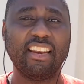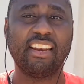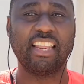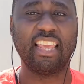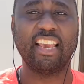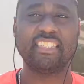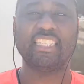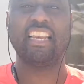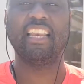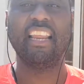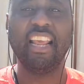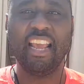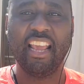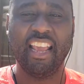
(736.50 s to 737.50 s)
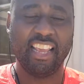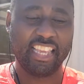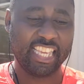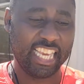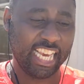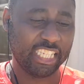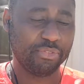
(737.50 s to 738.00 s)
of the year, saying,
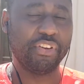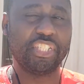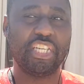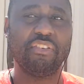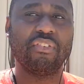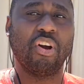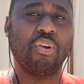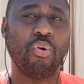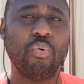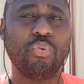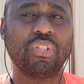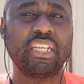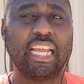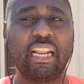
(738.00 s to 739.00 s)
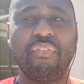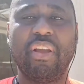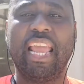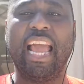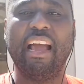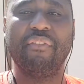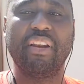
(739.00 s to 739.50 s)
yes, we've achieved our goals, and if we
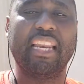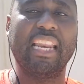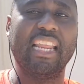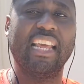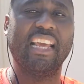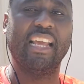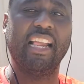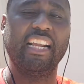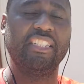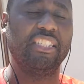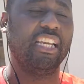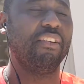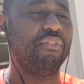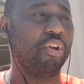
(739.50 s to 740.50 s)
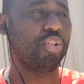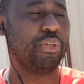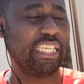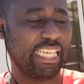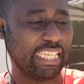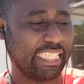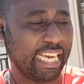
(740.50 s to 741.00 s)
haven't achieved the goals we
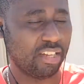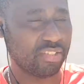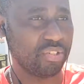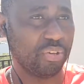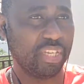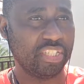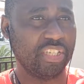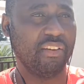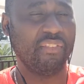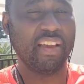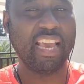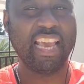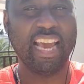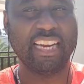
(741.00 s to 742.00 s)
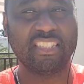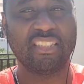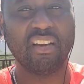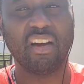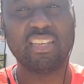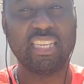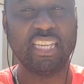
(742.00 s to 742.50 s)
set out to achieve at the
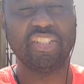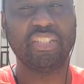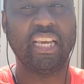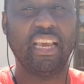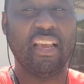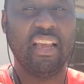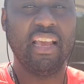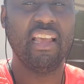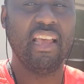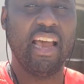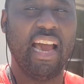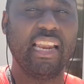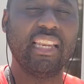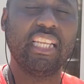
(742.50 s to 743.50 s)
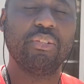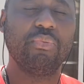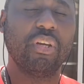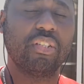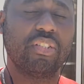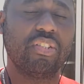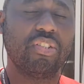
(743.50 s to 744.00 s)
start of this year, at least
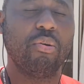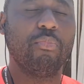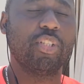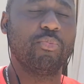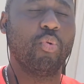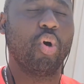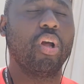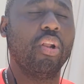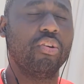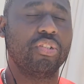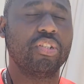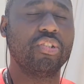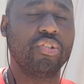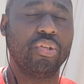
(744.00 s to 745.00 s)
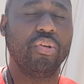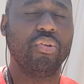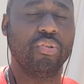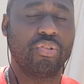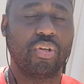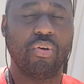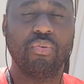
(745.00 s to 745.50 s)
we are so much more closer to
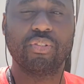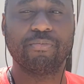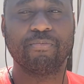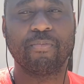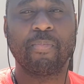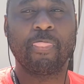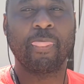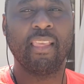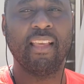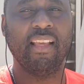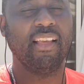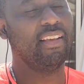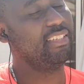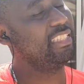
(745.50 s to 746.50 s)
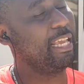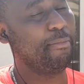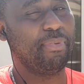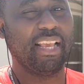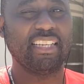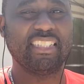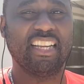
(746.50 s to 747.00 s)
those goals. Stay
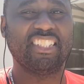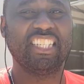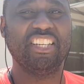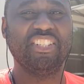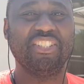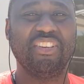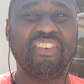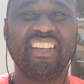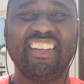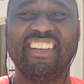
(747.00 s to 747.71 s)
blessed, and I'll see you soon.